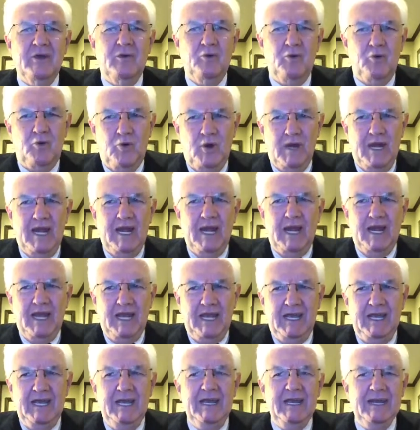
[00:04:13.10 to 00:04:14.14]

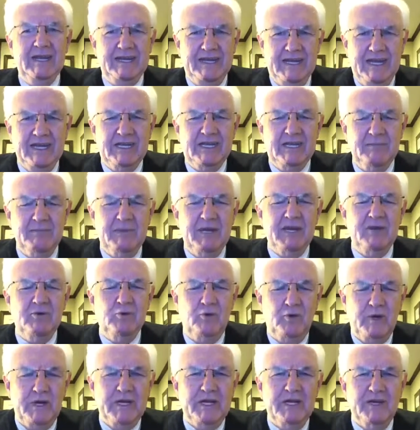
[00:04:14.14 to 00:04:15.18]
really get to be
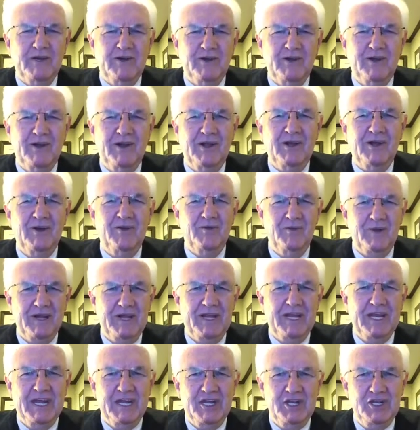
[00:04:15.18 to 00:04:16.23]
real
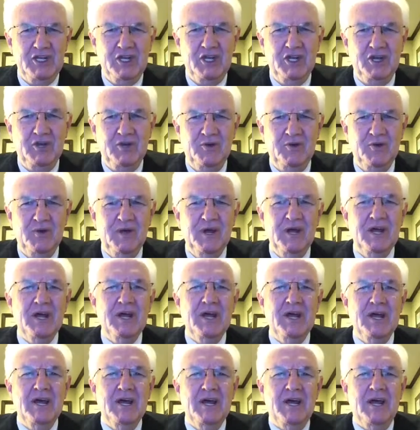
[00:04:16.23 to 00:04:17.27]
within you.
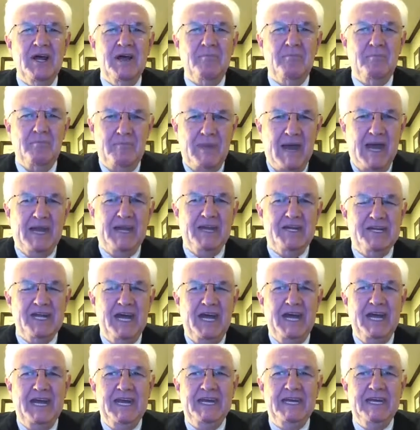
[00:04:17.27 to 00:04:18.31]

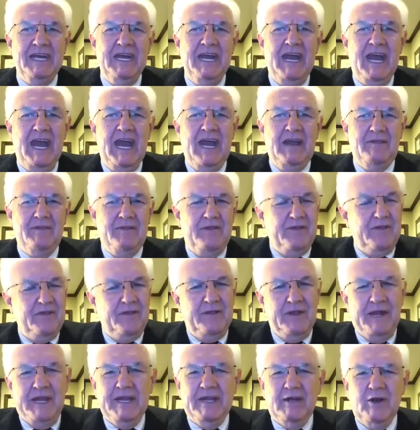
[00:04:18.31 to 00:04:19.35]
Meditate and
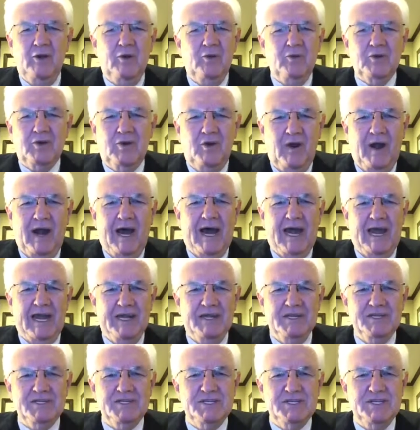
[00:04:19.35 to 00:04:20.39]
think on
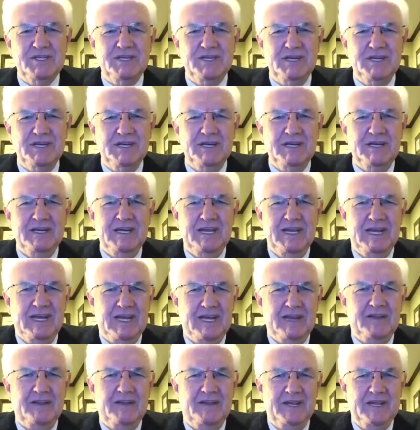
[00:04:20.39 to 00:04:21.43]
Christ
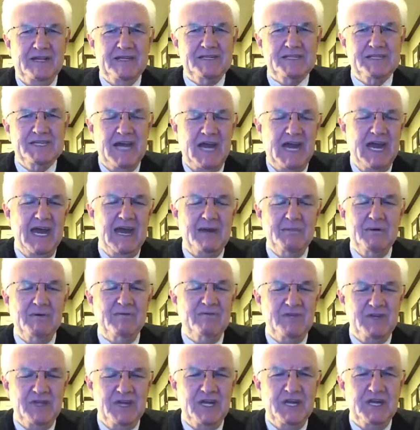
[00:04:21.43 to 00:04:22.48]
in this time
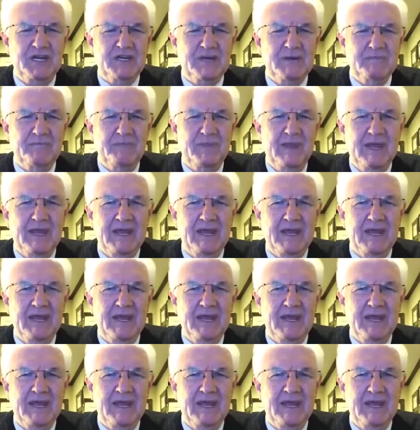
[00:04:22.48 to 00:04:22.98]
of year.